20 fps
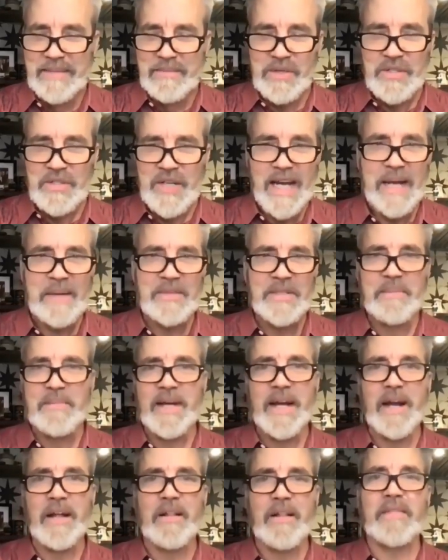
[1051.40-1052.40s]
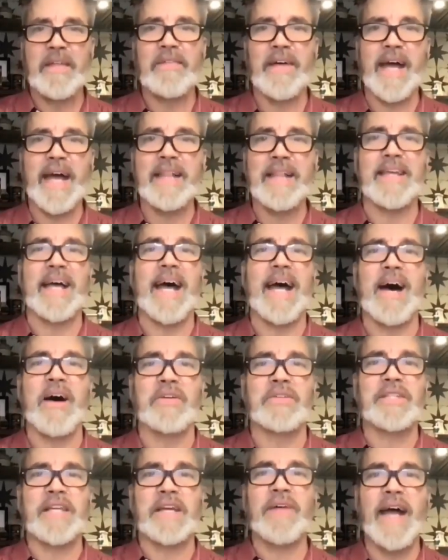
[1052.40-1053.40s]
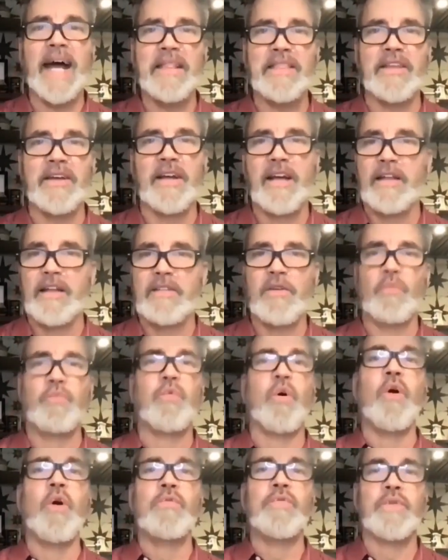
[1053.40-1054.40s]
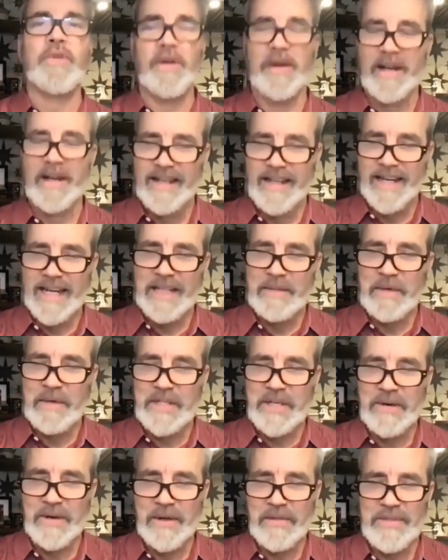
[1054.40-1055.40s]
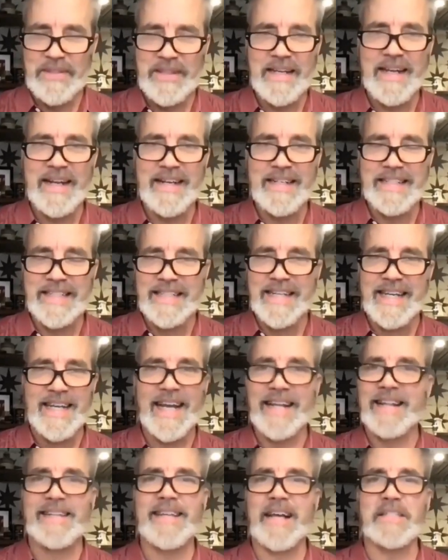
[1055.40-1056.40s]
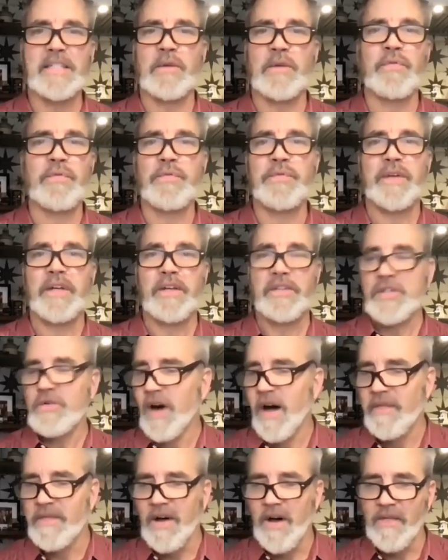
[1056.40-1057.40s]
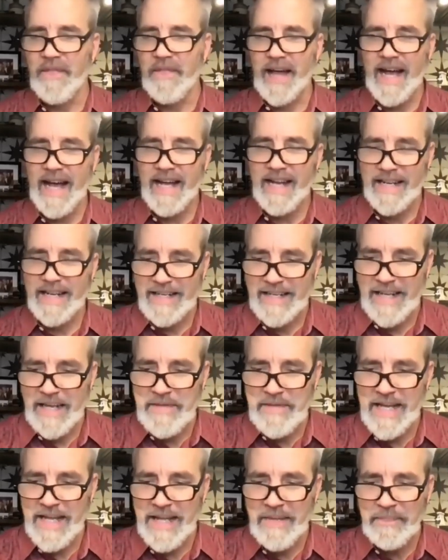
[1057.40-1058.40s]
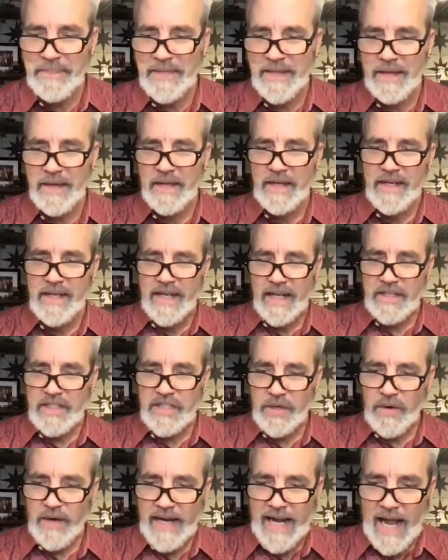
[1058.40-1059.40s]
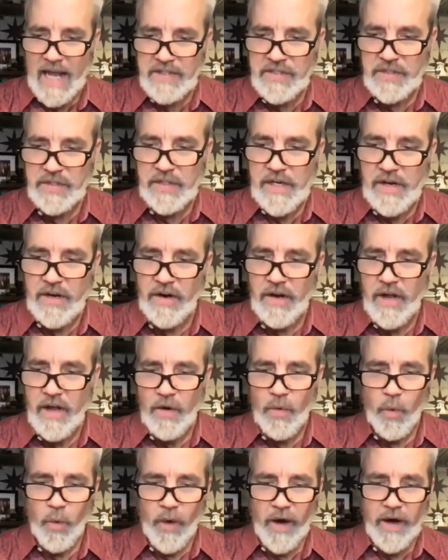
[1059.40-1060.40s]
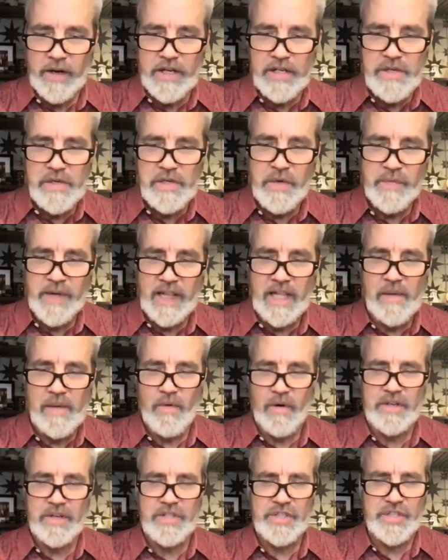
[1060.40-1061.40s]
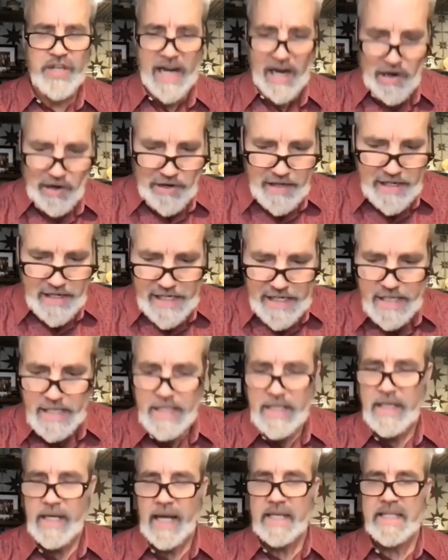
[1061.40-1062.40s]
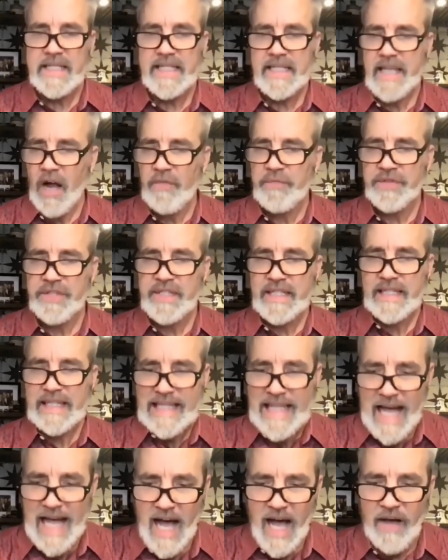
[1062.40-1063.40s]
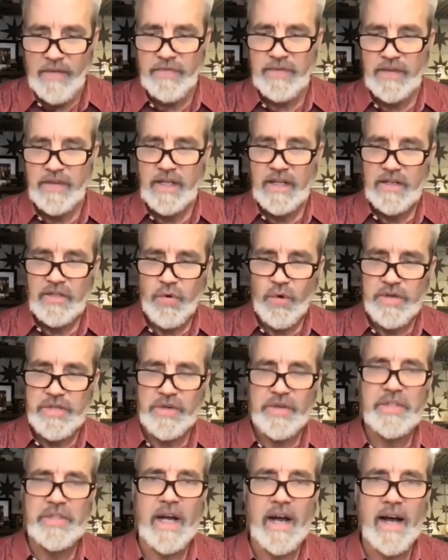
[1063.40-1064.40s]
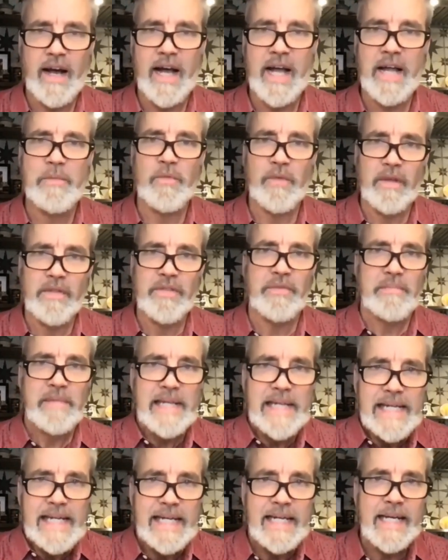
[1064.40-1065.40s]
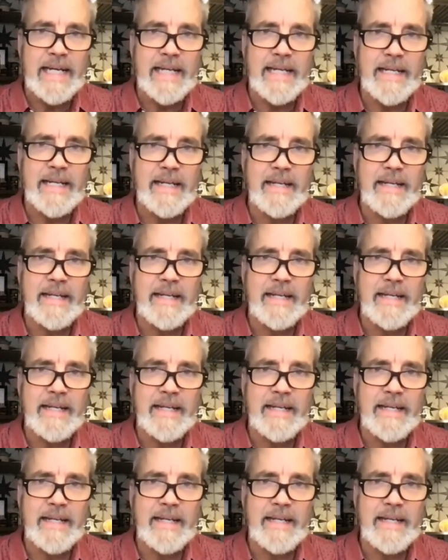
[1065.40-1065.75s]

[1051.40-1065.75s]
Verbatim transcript: But James and Baylor, they've had the house, they've had the, the rover and material things, and it doesn't fill. You all know that. Amen. And so it asks here, where can you develop more charity and selfless love toward your time with me?